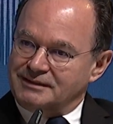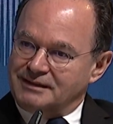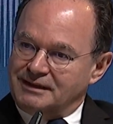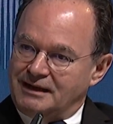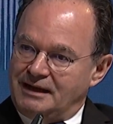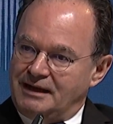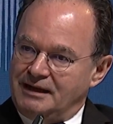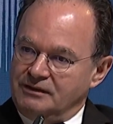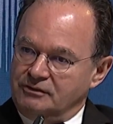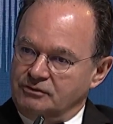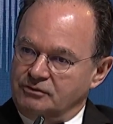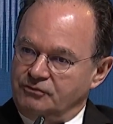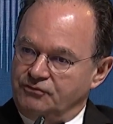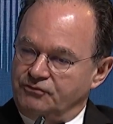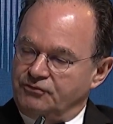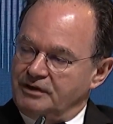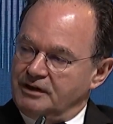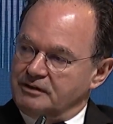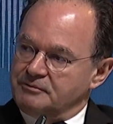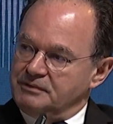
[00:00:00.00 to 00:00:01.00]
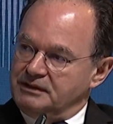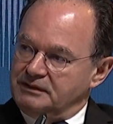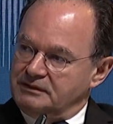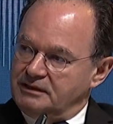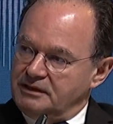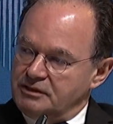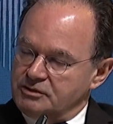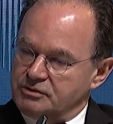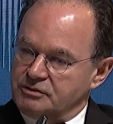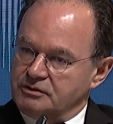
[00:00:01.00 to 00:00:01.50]
kind of
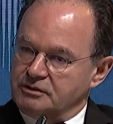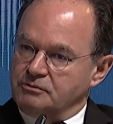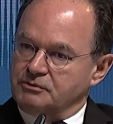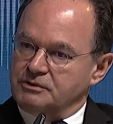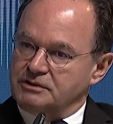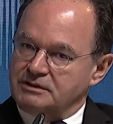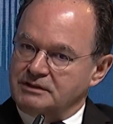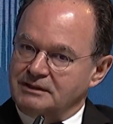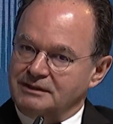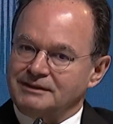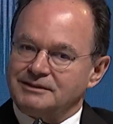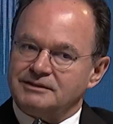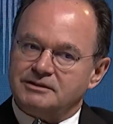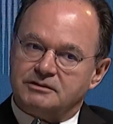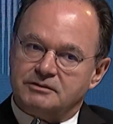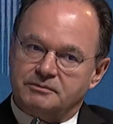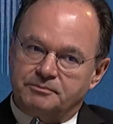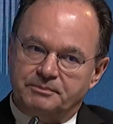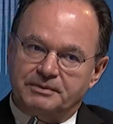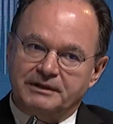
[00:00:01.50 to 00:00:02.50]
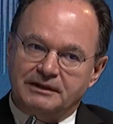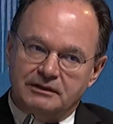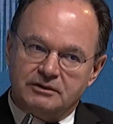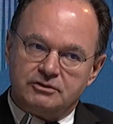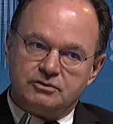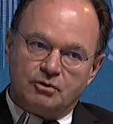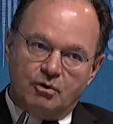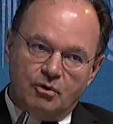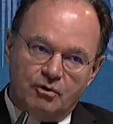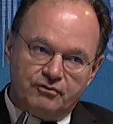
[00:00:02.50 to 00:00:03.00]
fragmentation that we're seeing
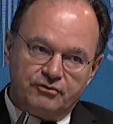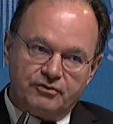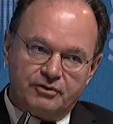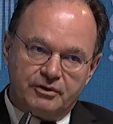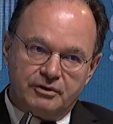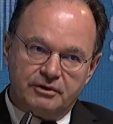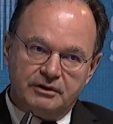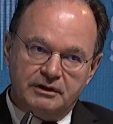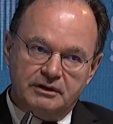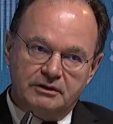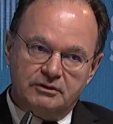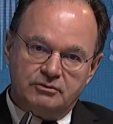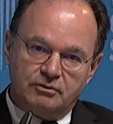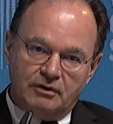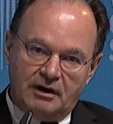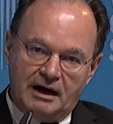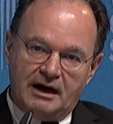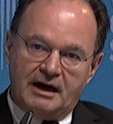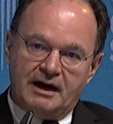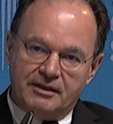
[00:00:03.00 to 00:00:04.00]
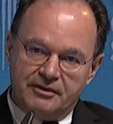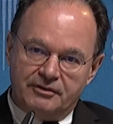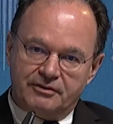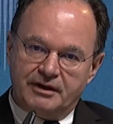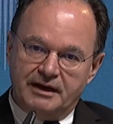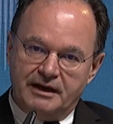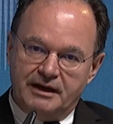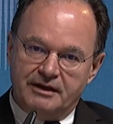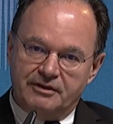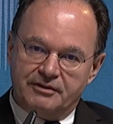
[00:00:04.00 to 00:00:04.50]
spills over into other
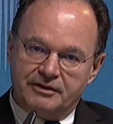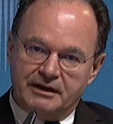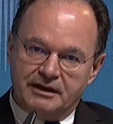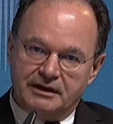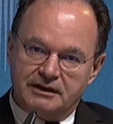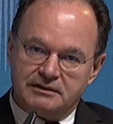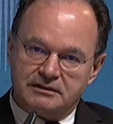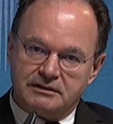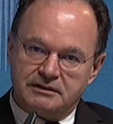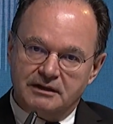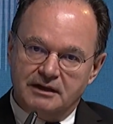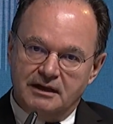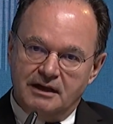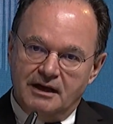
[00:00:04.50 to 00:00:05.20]
areas